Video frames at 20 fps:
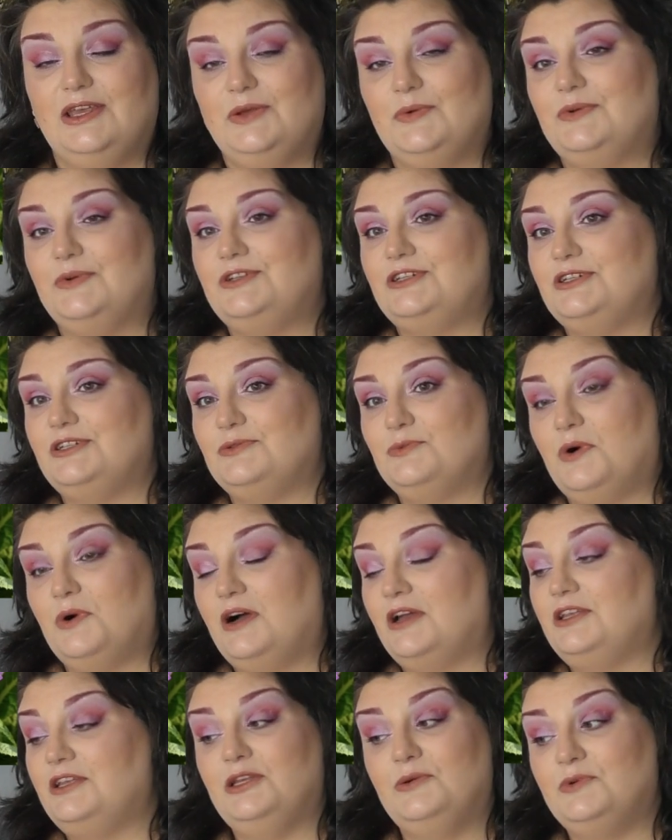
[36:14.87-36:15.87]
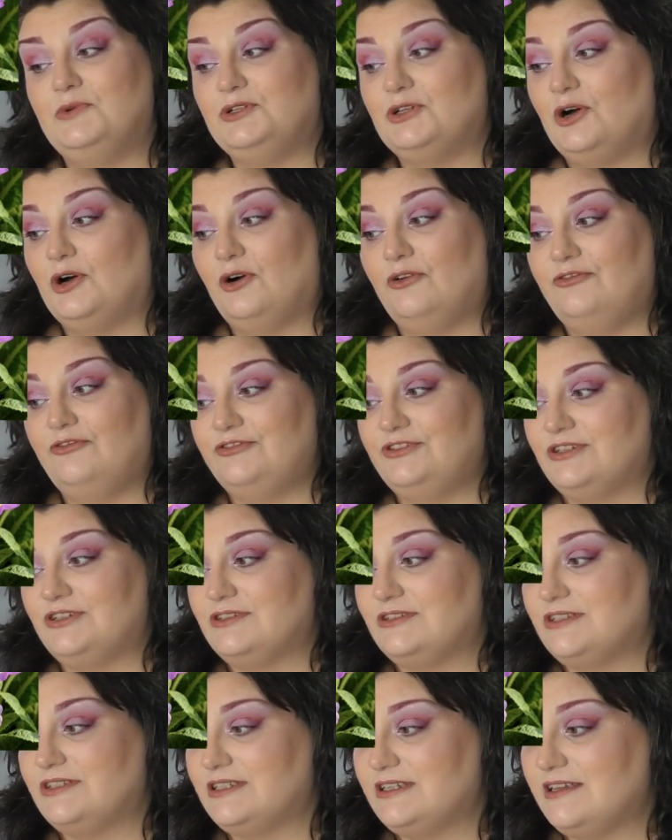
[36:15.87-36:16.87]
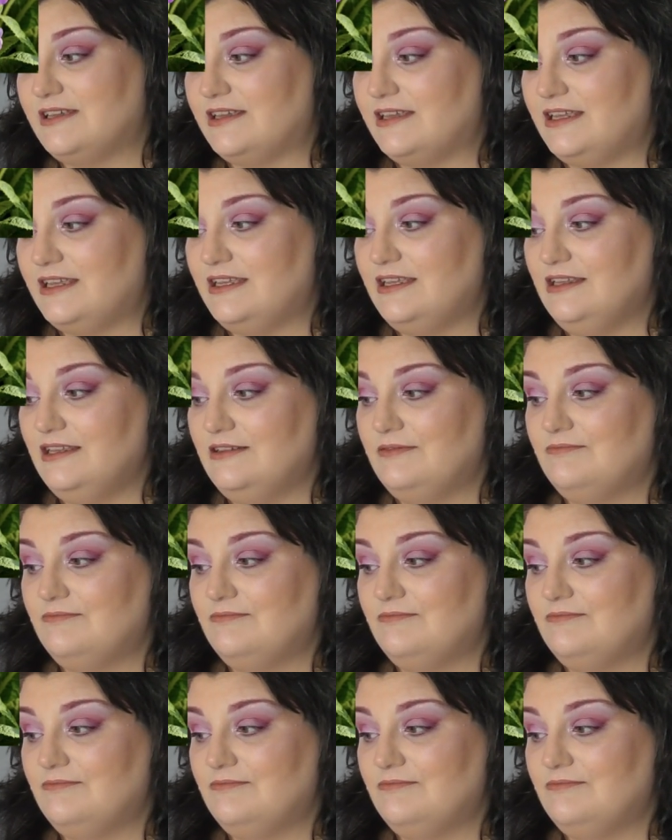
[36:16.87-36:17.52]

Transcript: which is why you would often see,